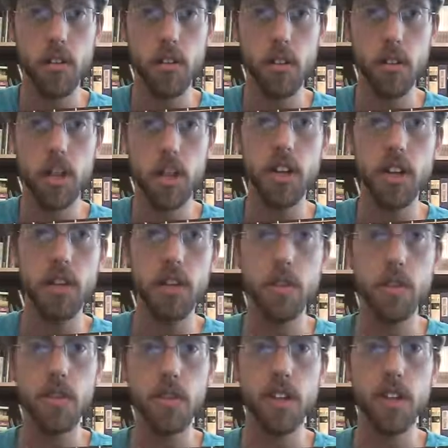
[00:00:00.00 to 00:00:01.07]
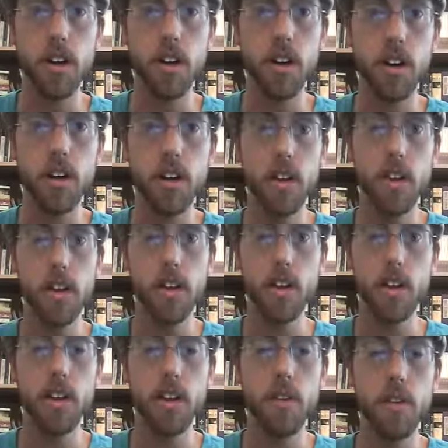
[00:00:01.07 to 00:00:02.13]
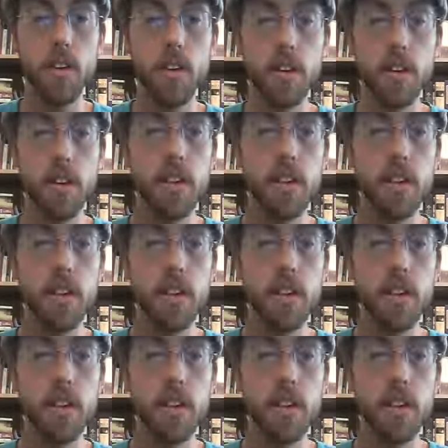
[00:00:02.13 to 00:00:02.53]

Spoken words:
pinky and your ring finger down there,